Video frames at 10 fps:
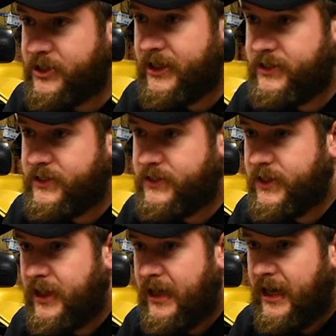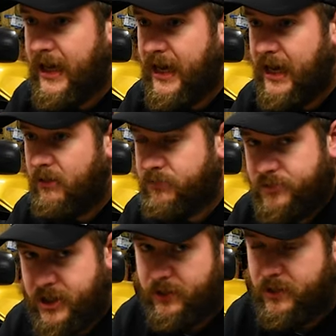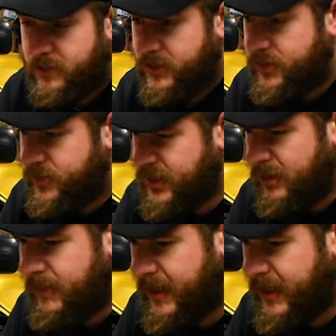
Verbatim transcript: changes, shout out to Shelby